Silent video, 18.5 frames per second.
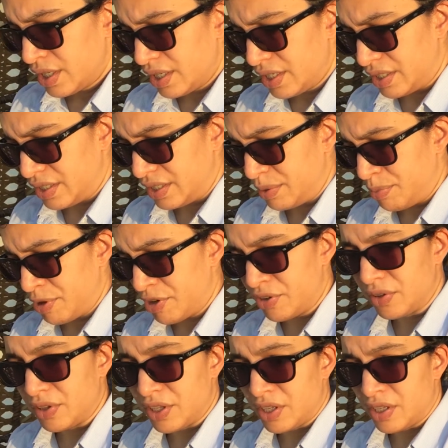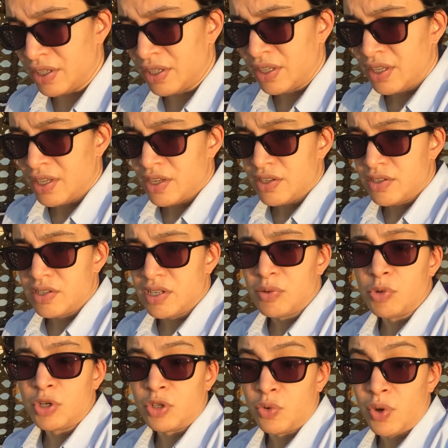Apparently,
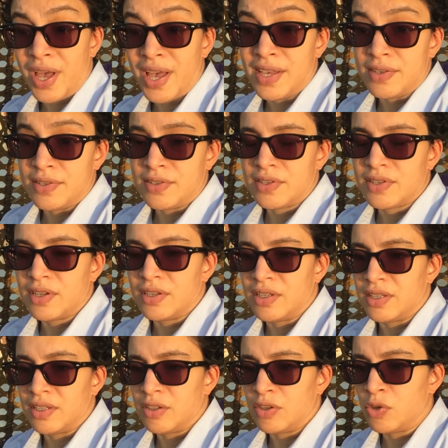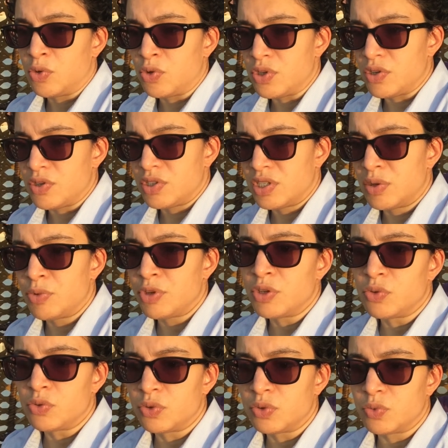someone someone
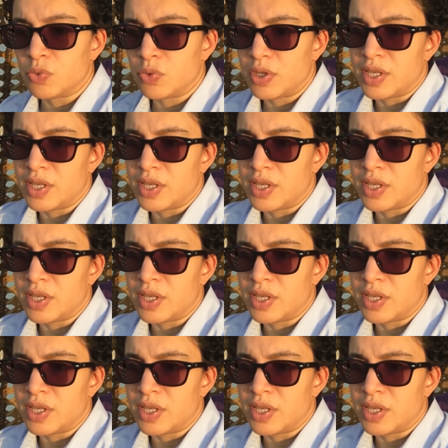who